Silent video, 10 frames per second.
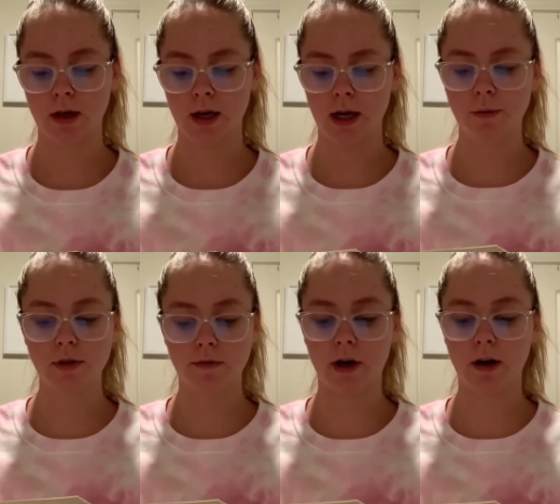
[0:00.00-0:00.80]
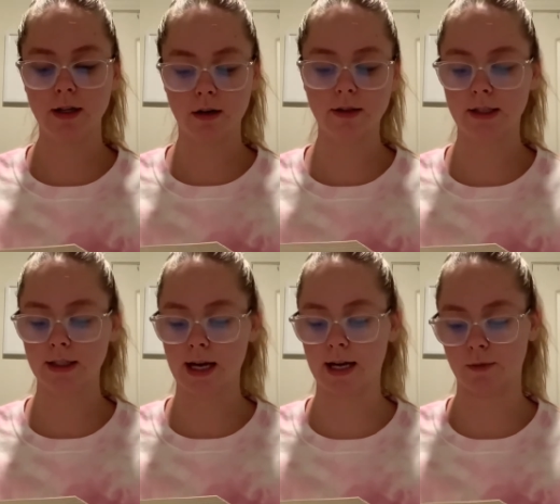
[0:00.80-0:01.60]
It was a very daunting
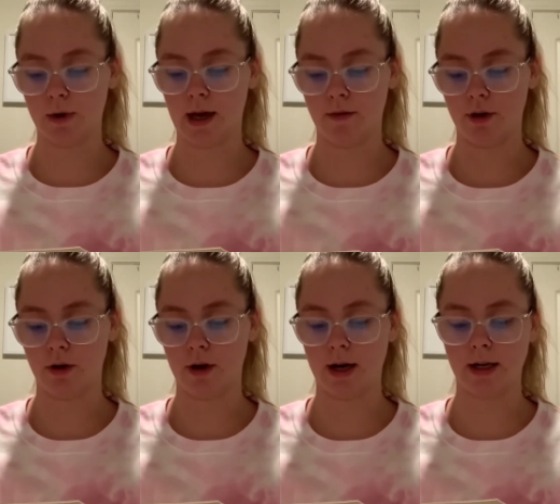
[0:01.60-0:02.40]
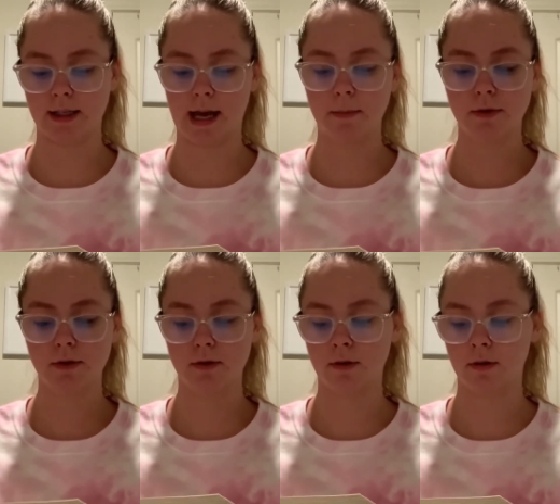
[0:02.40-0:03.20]
task we gave you, and it is
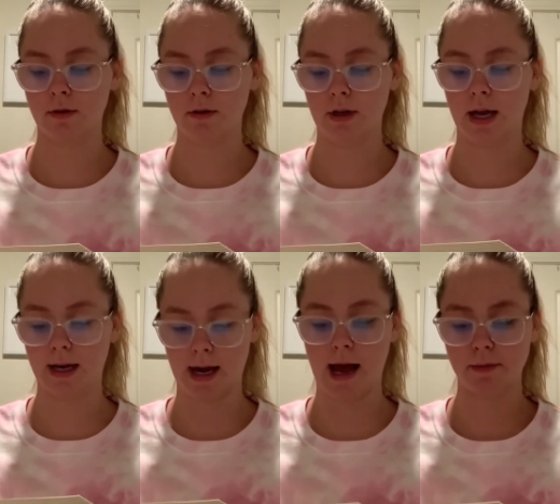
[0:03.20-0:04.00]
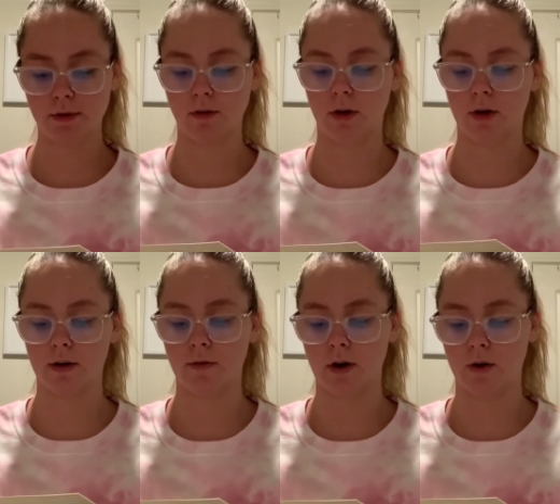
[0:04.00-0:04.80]
absolute and it absolutely could
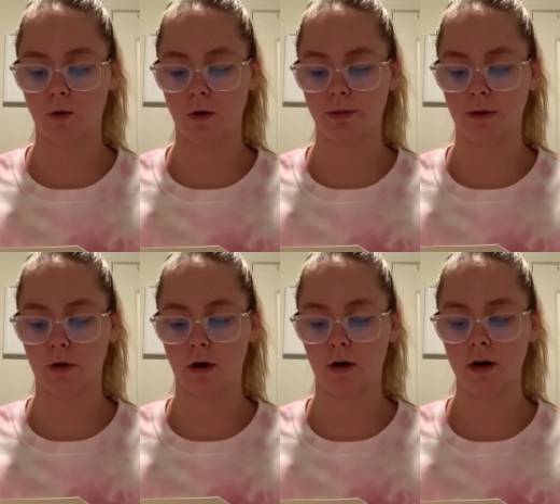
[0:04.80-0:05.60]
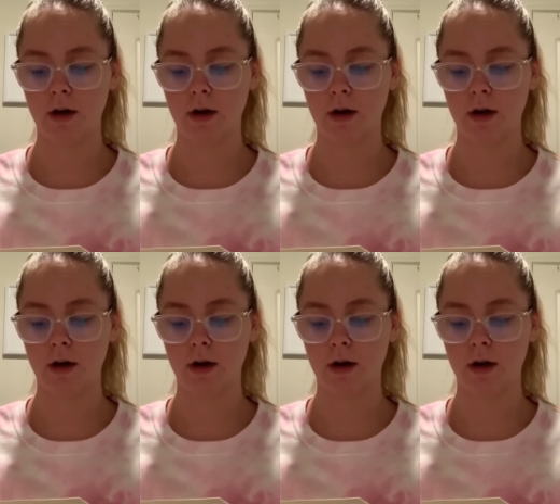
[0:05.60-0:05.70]
have gone horribly wrong.